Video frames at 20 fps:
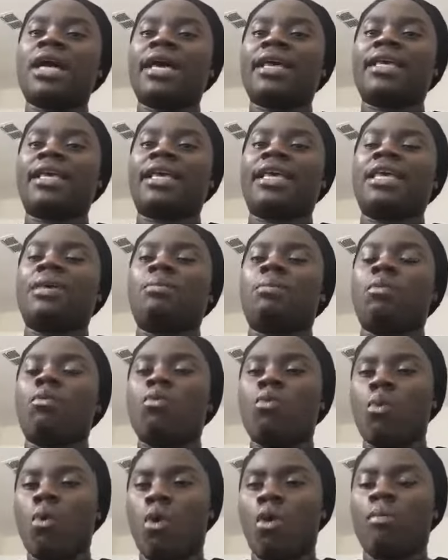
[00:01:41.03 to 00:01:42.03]
I keep
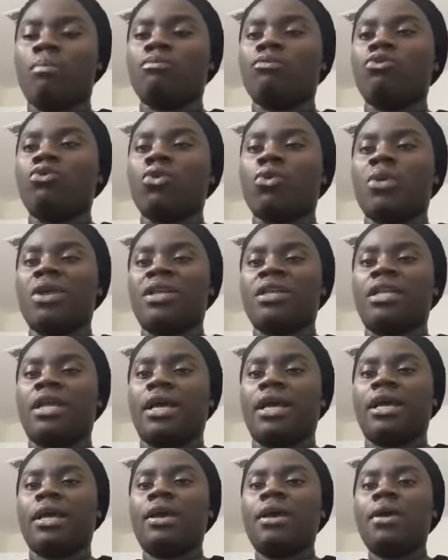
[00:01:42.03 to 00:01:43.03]
warm during
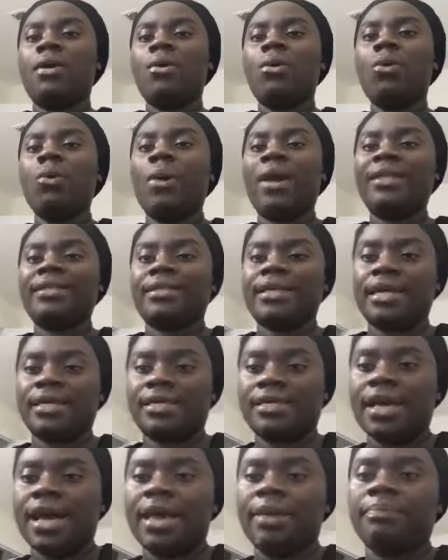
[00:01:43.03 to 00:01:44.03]
the
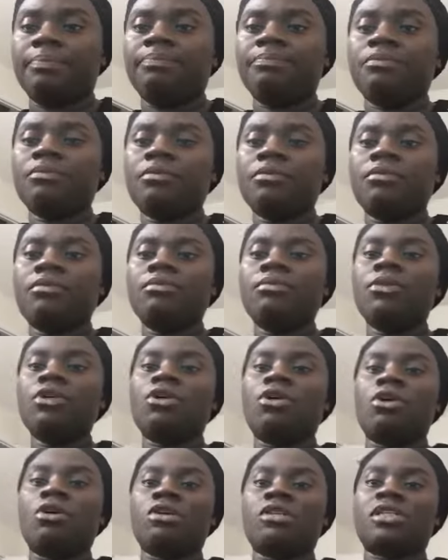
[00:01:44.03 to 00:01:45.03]
winter time?
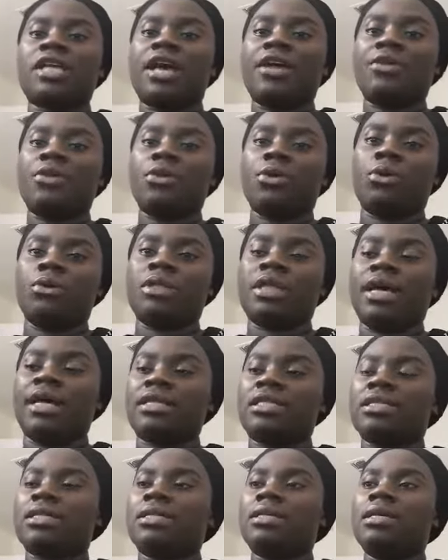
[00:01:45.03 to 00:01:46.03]
Because I know
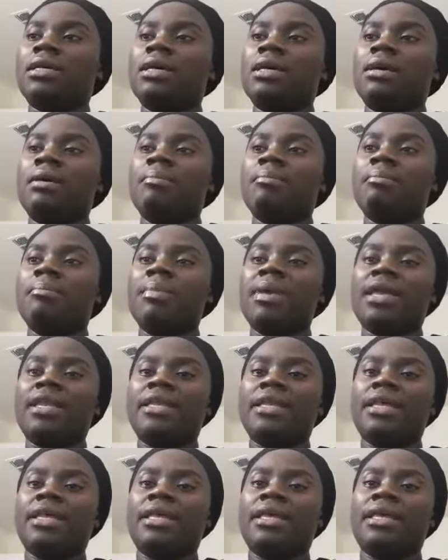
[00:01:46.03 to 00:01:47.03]
that
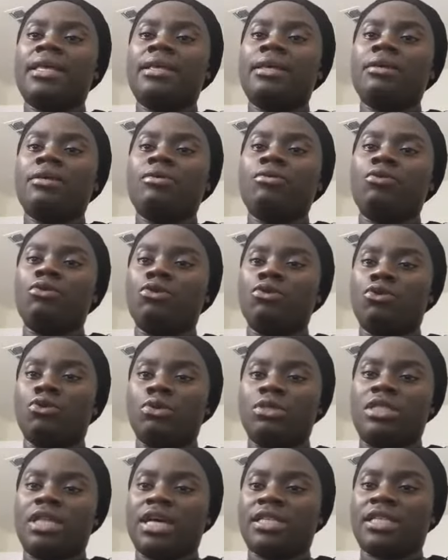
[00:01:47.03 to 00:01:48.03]
many will
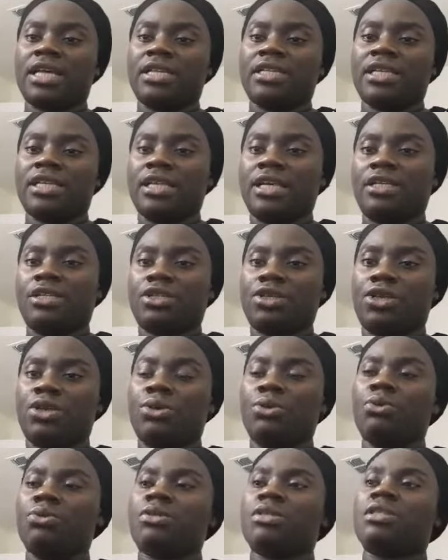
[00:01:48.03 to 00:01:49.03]
use that as an
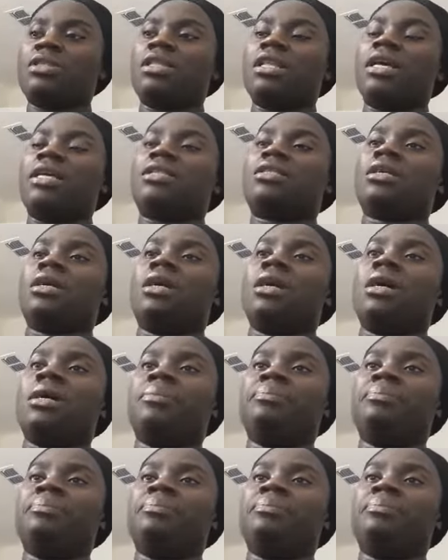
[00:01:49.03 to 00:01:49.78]
excuse that